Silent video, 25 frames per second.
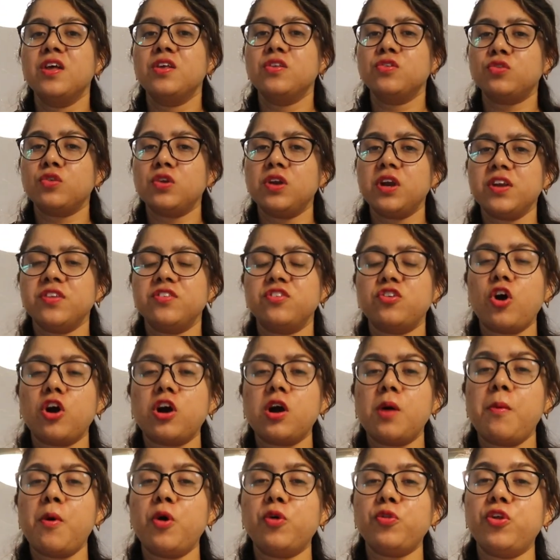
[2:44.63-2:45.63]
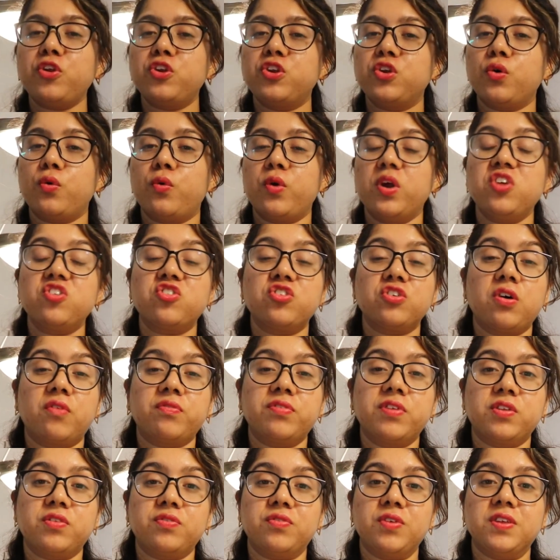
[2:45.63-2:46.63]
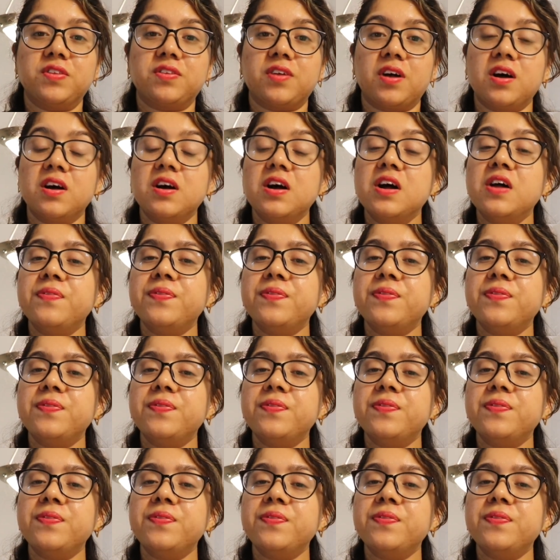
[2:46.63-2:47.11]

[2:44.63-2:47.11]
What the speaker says: So let's talk about the duration of this visa.